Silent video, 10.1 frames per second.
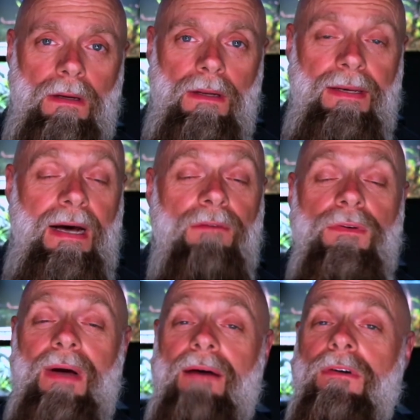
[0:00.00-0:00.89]
Now, if
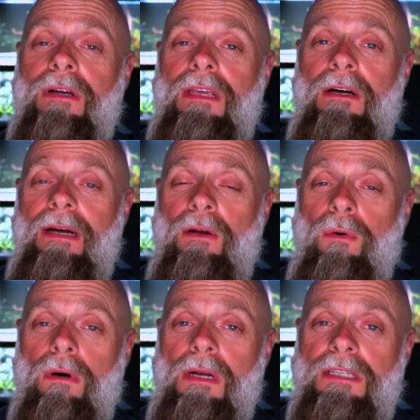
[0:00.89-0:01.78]
you ever hear an
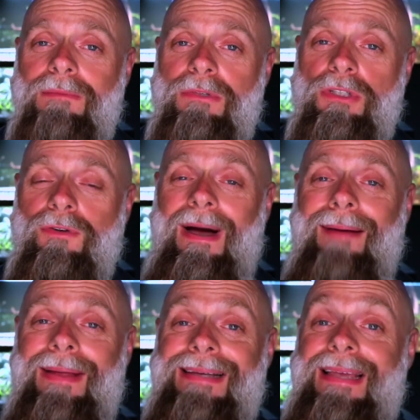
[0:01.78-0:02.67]
organism
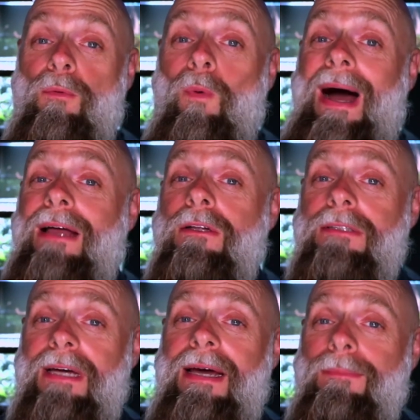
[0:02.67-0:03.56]
described as a
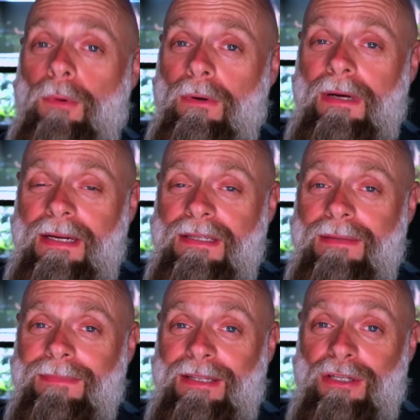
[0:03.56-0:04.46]
wild type
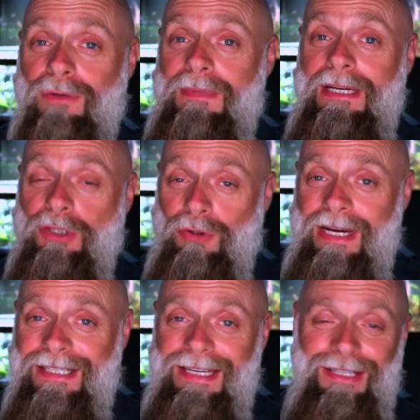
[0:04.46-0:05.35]
organism, that doesn't mean it's crazy.